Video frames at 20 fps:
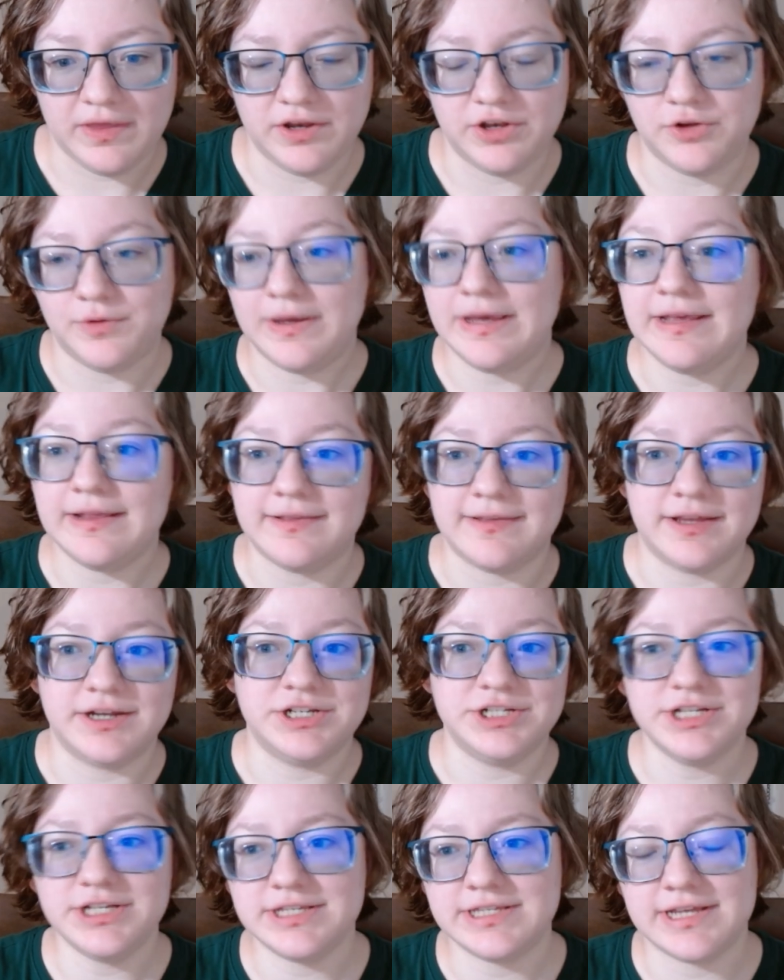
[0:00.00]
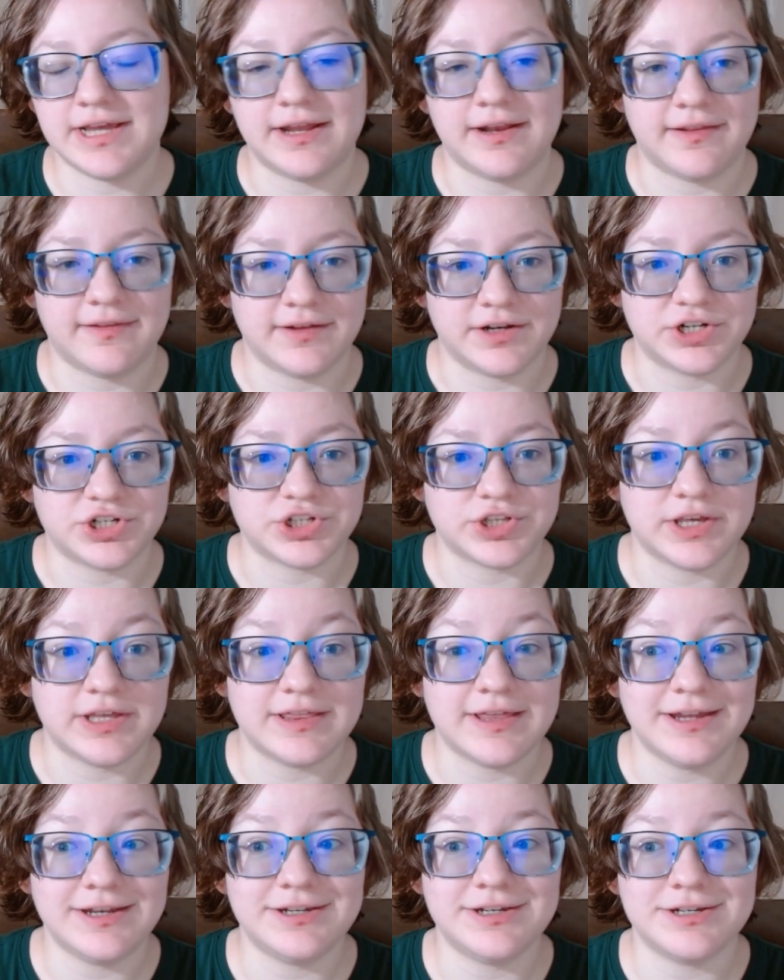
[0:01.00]
they do he said, she said, essentially,
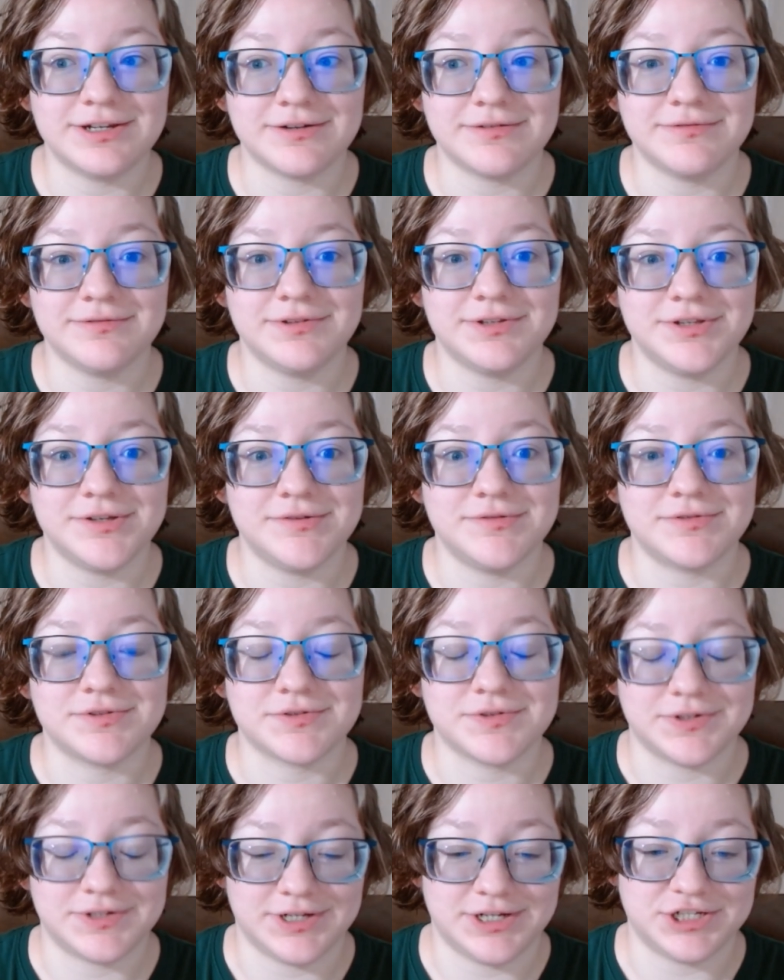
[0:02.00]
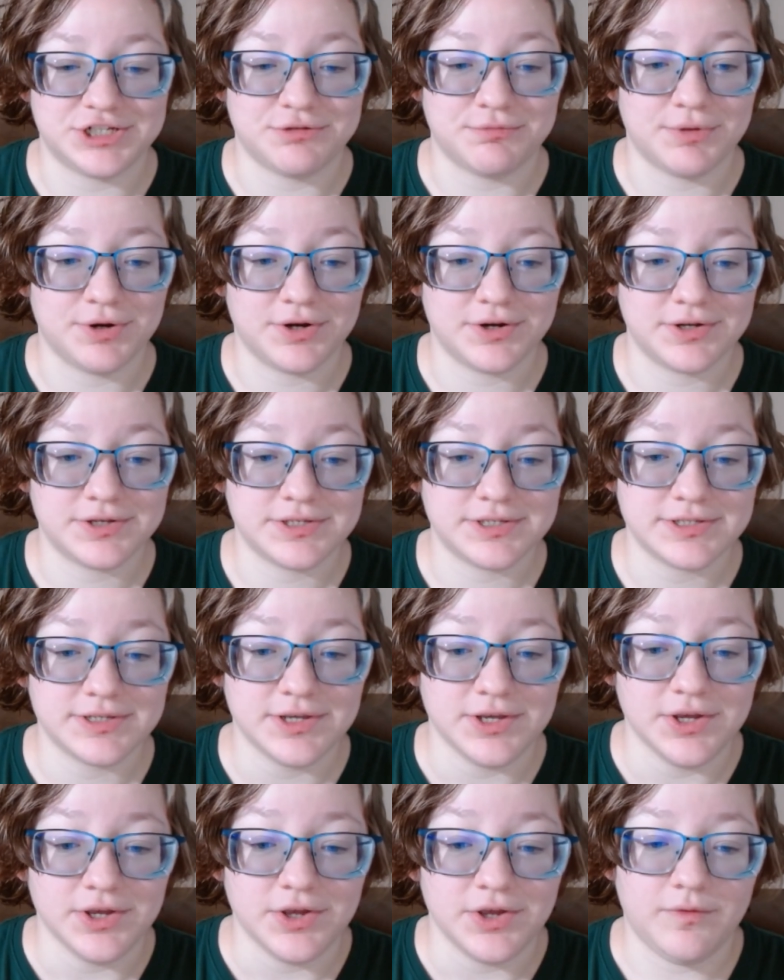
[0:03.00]
they don't use quotation marks,
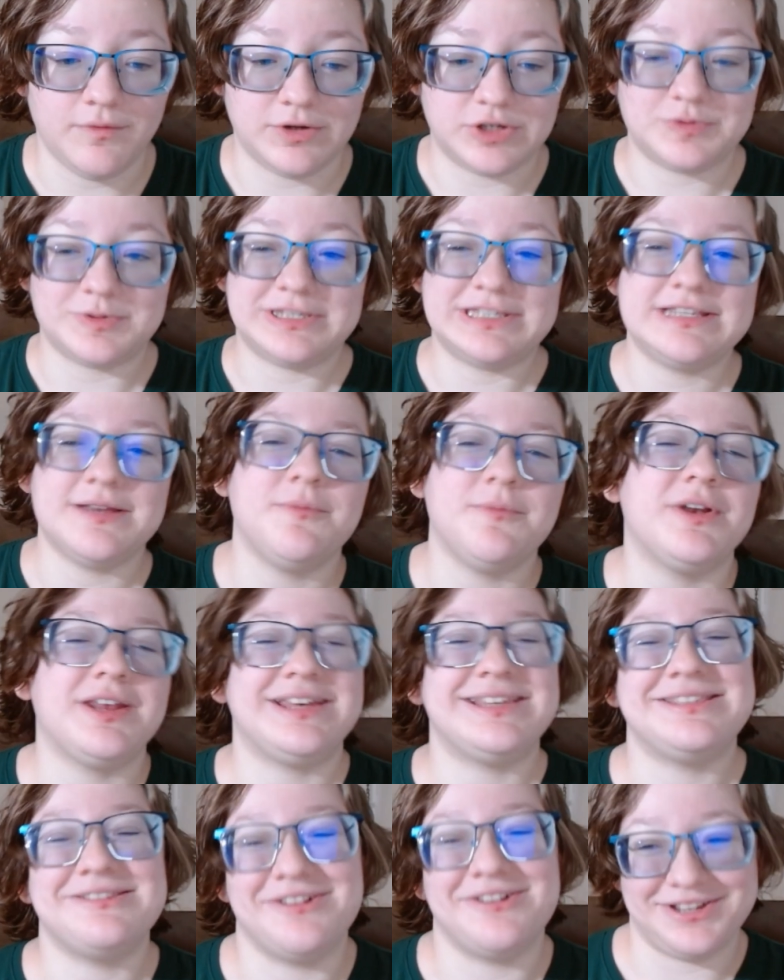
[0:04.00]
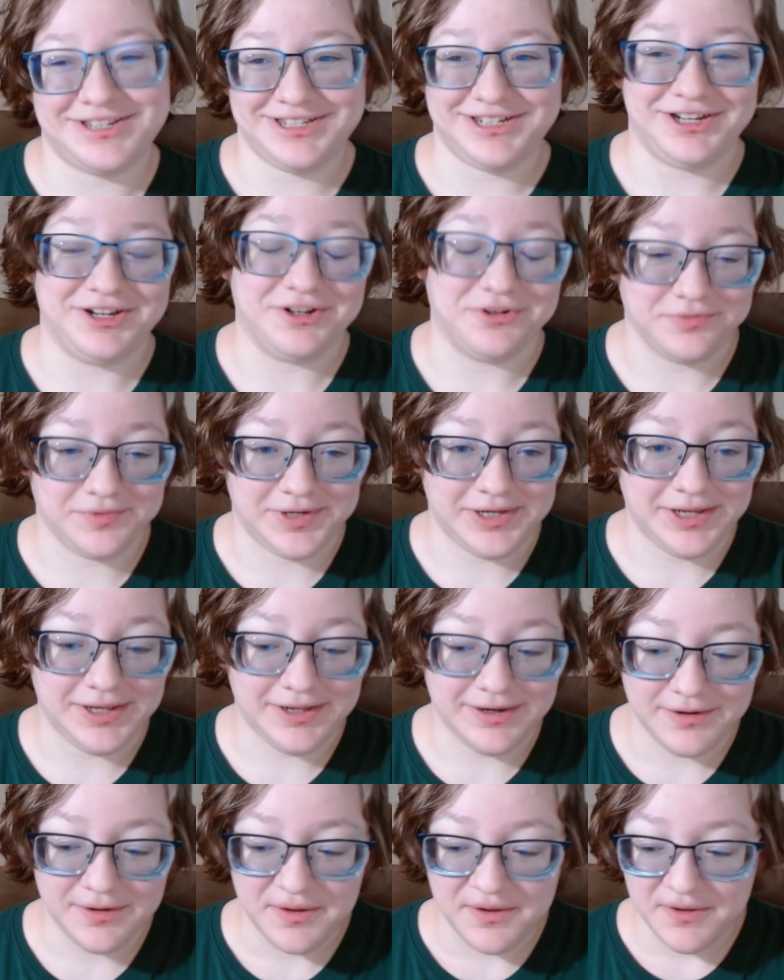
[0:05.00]
which was somewhat exhausting to
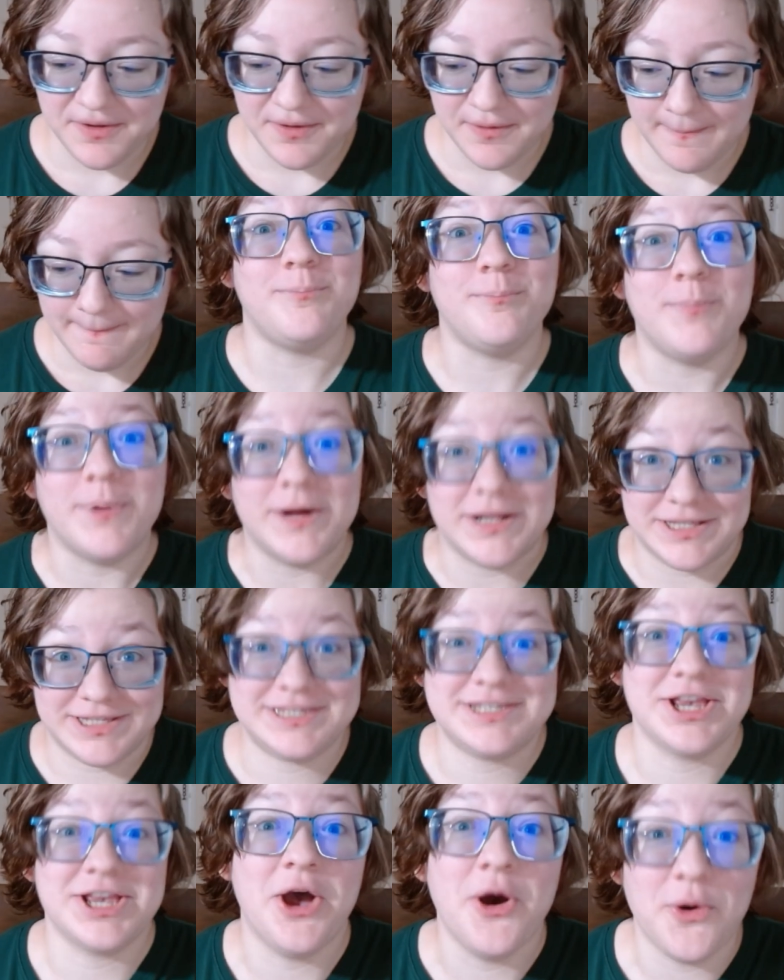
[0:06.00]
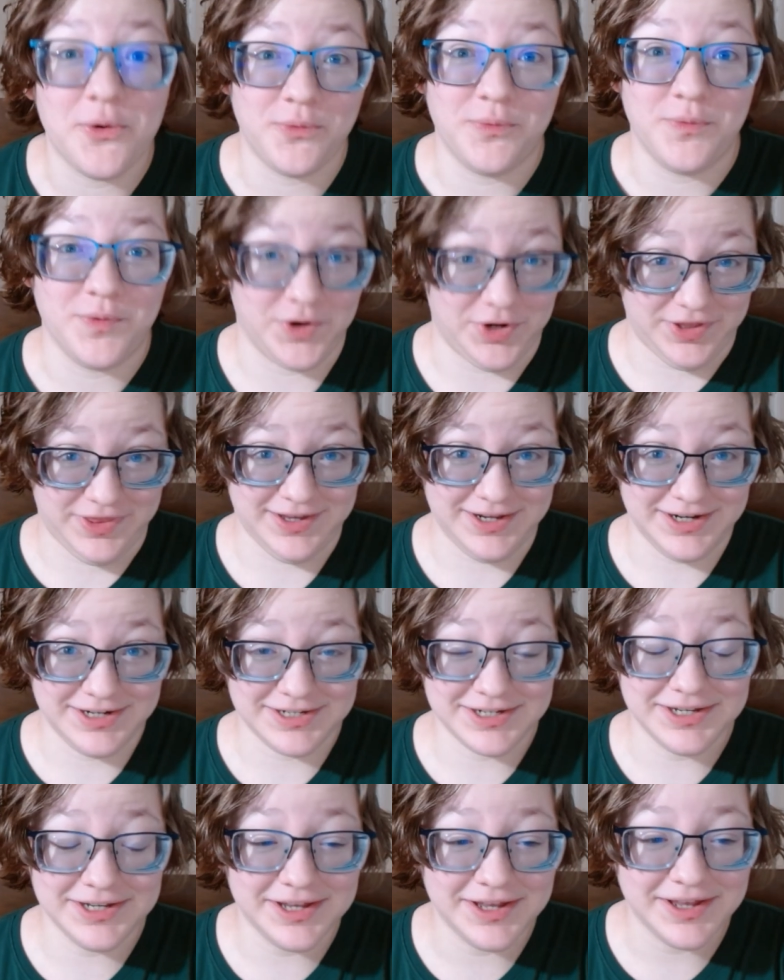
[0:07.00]
read, but so worth
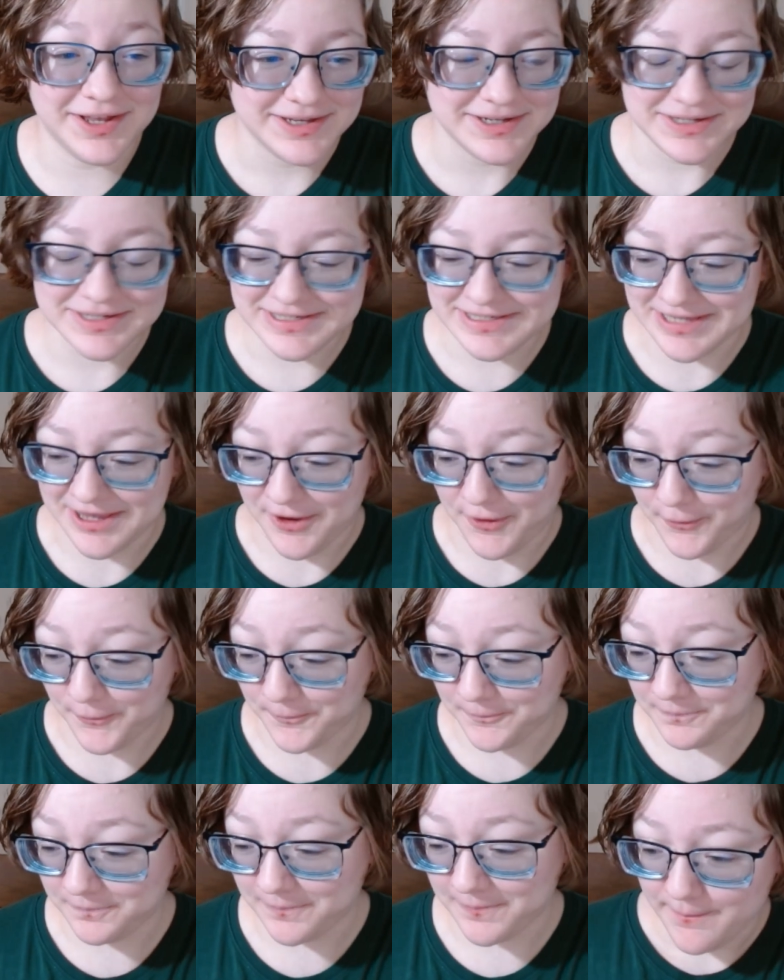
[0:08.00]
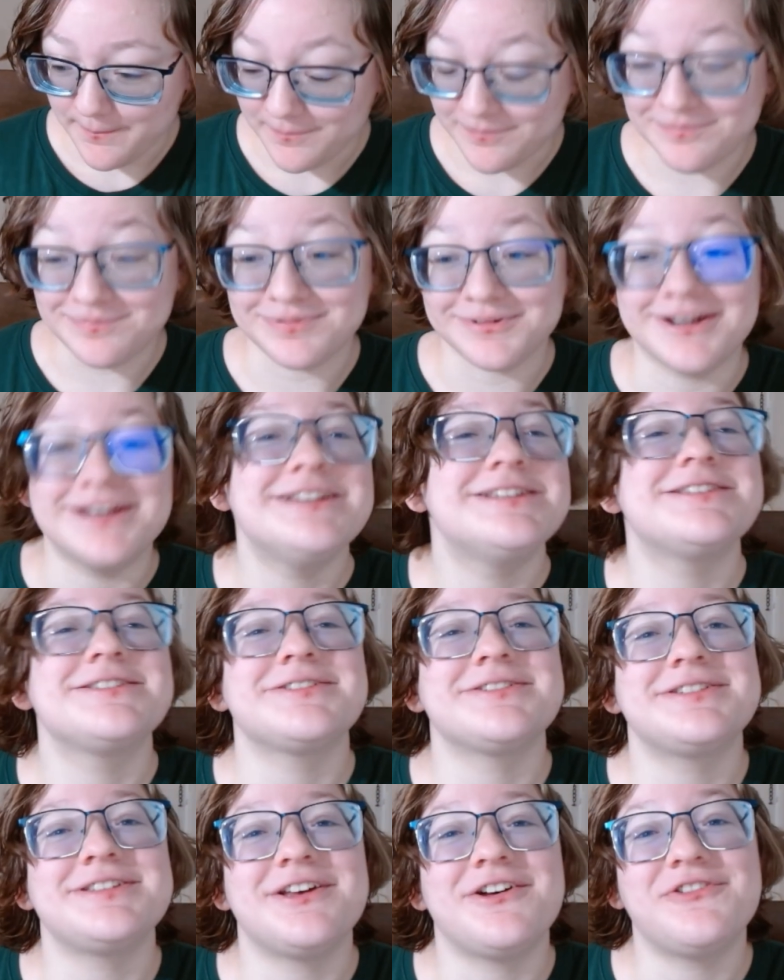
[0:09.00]
it. So, brace
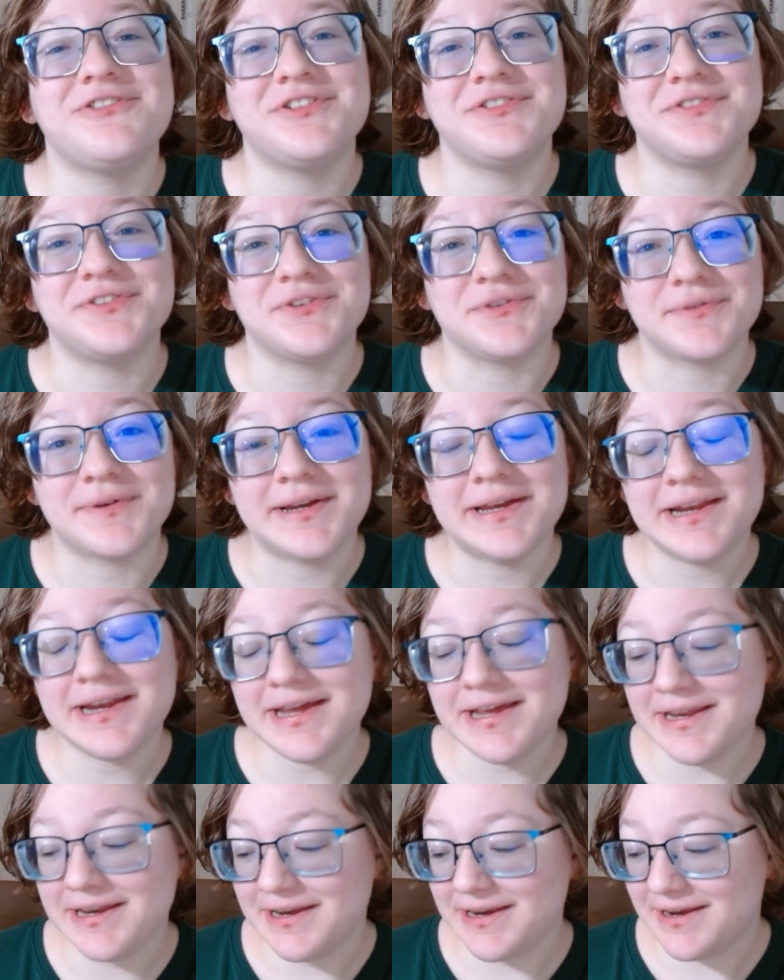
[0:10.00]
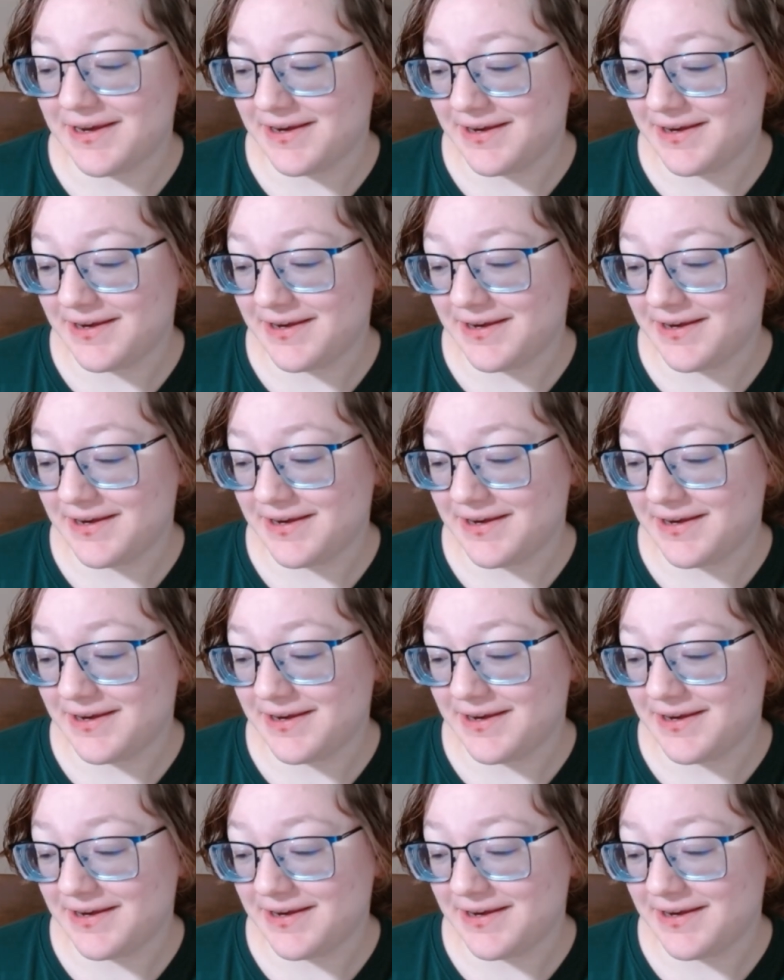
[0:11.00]
yourself if you read it,